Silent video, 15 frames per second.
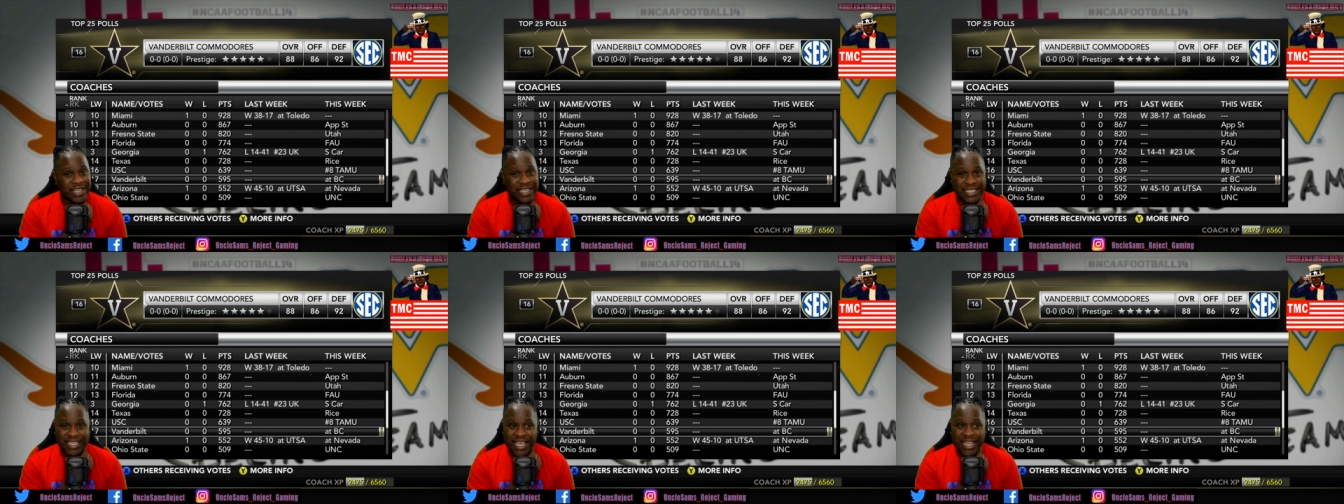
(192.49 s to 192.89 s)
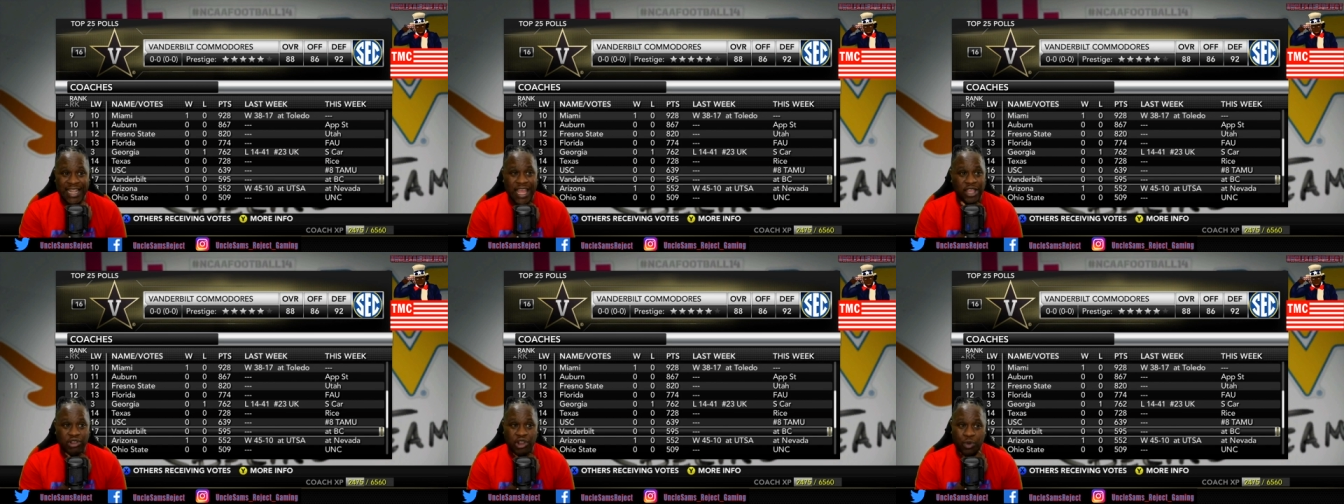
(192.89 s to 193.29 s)
He said
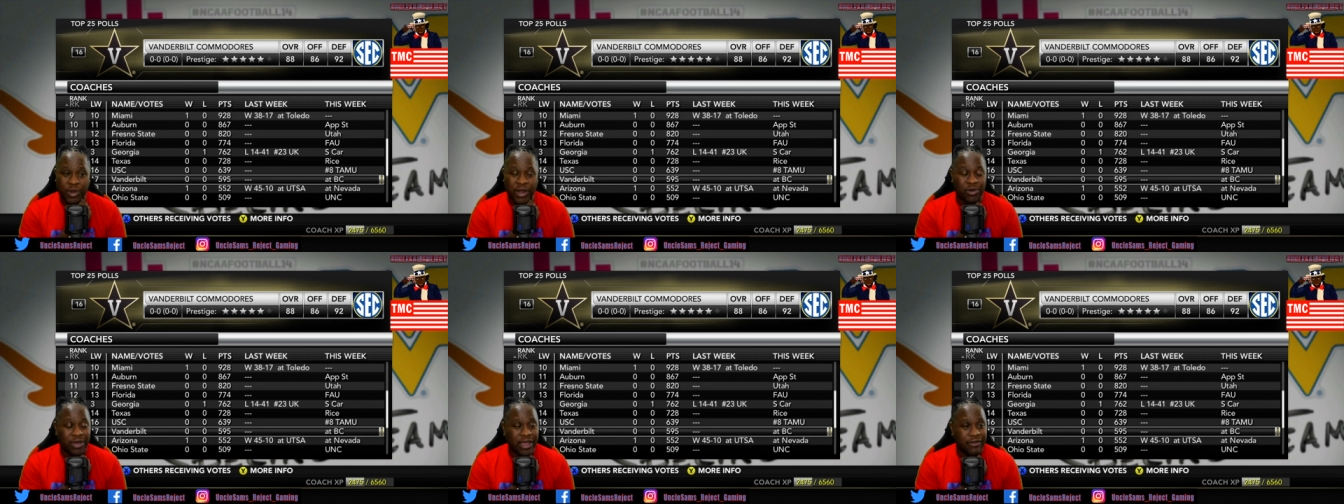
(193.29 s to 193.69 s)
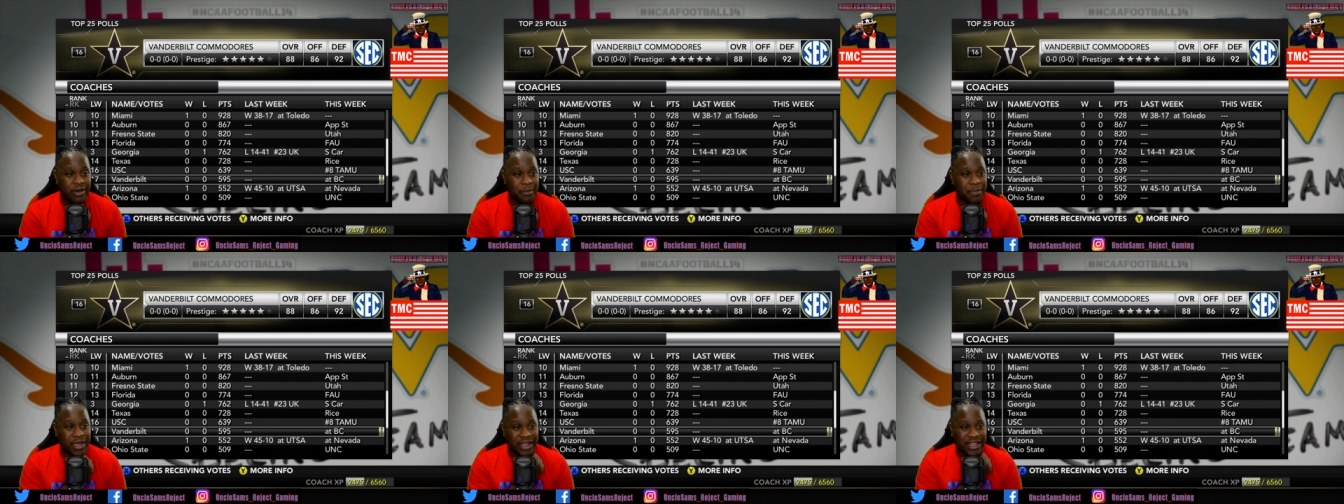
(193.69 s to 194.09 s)
that you know we don't give
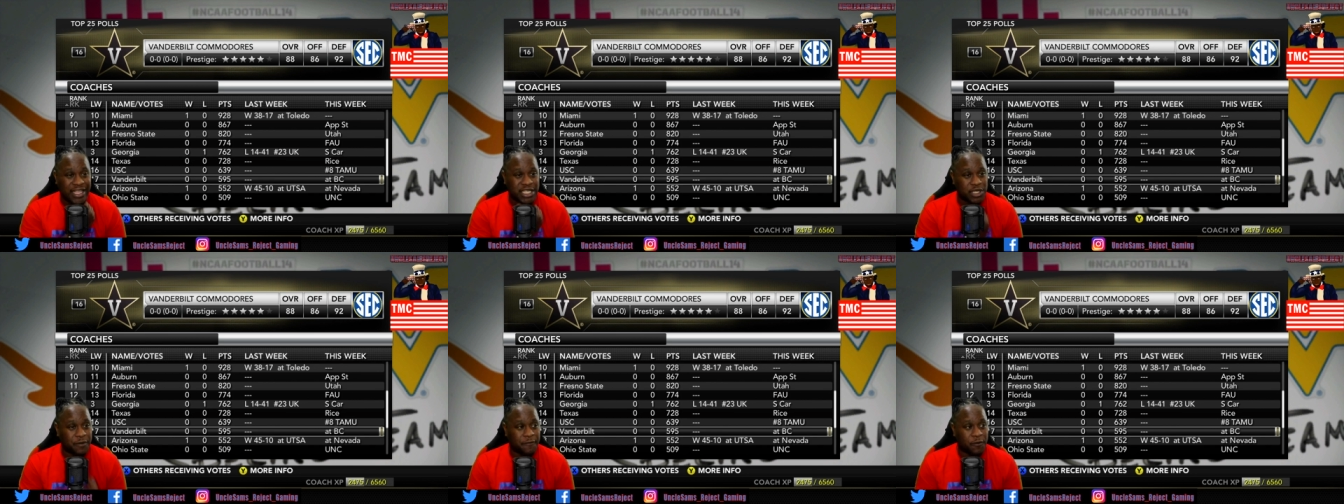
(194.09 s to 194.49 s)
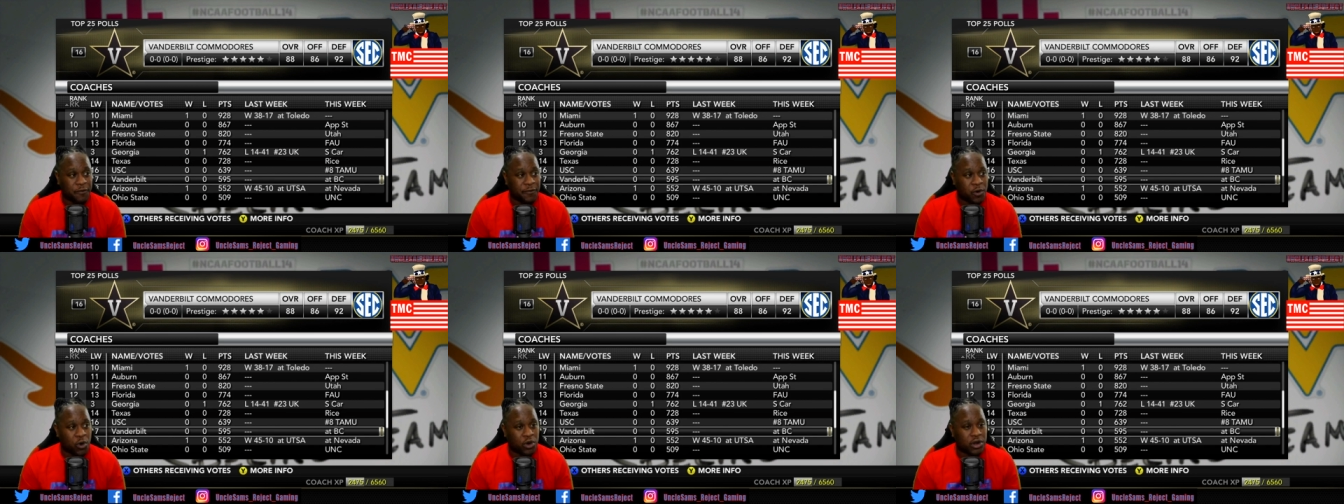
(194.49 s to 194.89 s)
up big leads in the
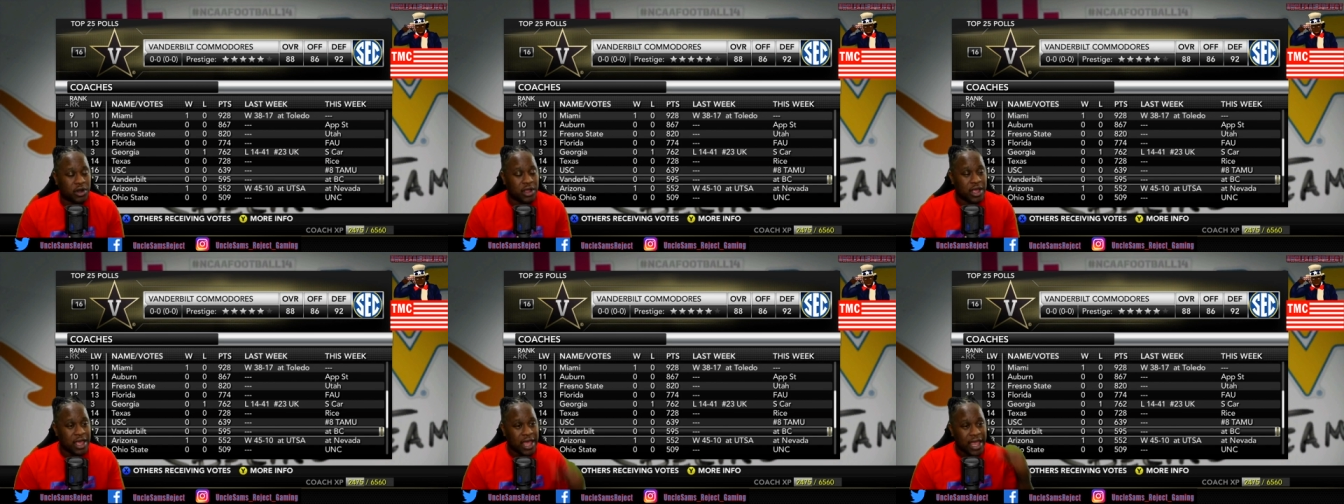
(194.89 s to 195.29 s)
fourth quarter,